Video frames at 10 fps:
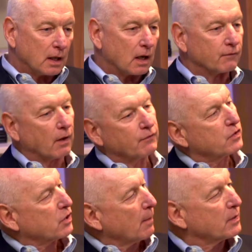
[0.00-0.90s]
of, of
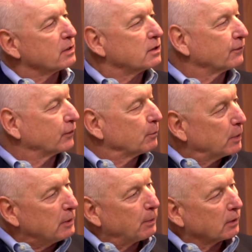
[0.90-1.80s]
some of the different
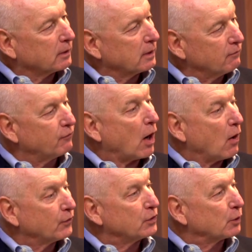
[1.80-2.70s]
people
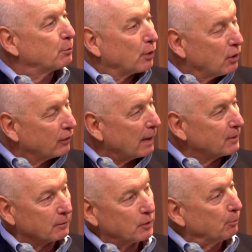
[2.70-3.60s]
involved in your program.
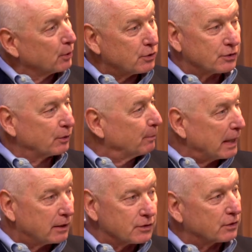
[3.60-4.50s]
They're, they're butchers or
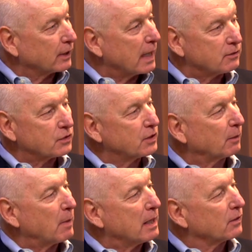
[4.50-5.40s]
bakers or
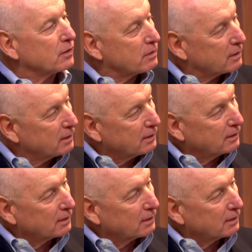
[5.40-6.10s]
candlestick makers. We've